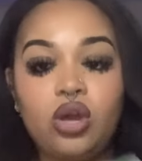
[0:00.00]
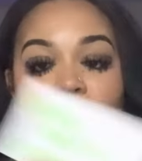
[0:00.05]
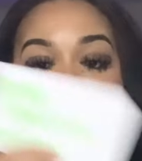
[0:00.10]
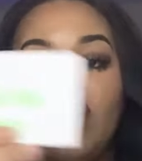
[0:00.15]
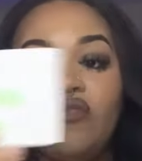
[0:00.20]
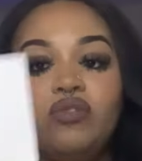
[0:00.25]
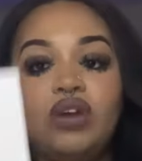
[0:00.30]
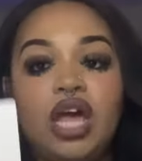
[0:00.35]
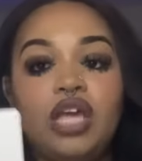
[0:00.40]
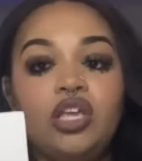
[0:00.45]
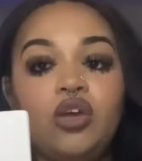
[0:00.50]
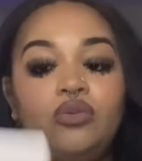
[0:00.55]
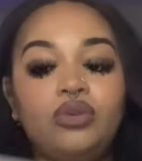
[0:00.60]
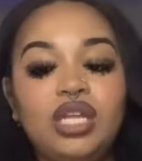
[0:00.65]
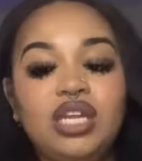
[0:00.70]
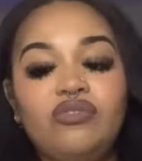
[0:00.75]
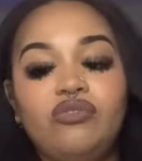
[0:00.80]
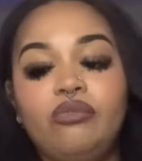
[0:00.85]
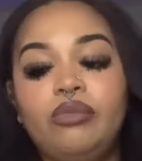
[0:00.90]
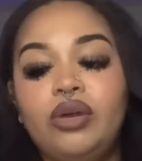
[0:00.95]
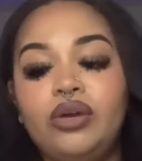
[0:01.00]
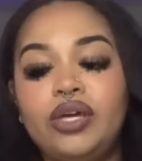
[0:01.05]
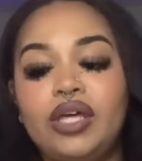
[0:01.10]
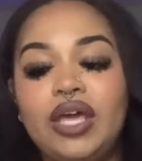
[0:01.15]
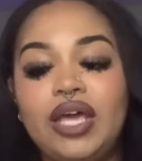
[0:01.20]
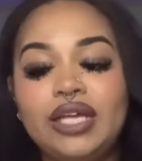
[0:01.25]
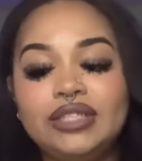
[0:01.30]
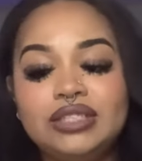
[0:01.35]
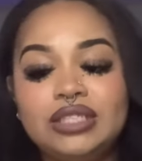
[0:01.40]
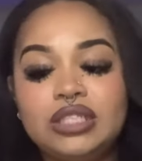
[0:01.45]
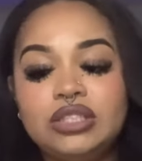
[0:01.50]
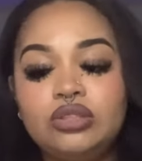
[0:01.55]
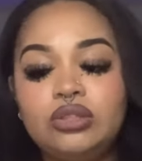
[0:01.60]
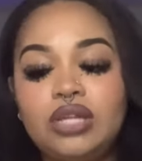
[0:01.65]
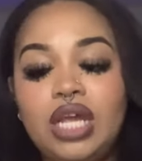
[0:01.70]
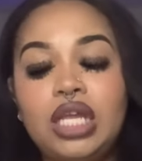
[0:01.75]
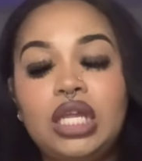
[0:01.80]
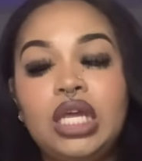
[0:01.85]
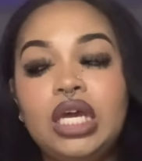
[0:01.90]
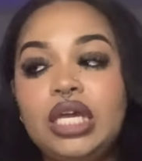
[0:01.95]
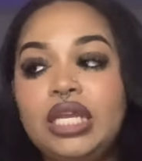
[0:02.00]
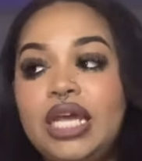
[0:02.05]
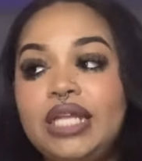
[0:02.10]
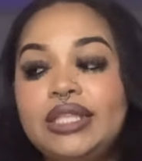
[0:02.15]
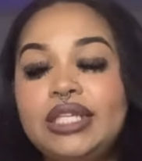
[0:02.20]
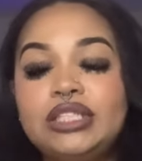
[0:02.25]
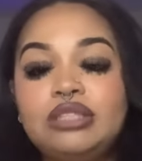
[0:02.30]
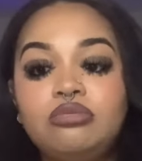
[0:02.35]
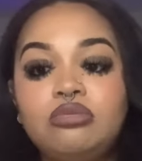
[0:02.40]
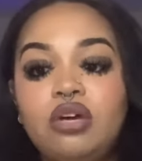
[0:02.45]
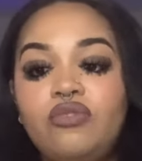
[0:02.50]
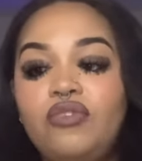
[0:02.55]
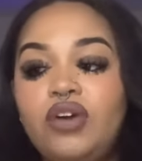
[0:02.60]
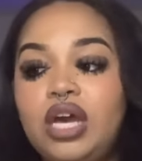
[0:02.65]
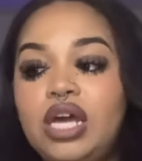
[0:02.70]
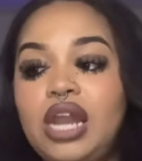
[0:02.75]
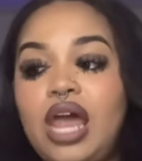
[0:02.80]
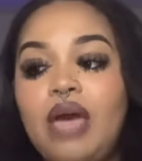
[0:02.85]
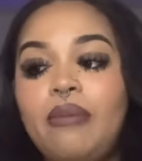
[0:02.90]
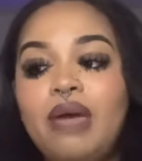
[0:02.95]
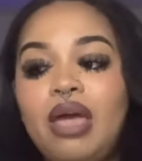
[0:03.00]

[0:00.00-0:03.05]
And I feel like your Native American ancestor, they looking at this motherfucker like,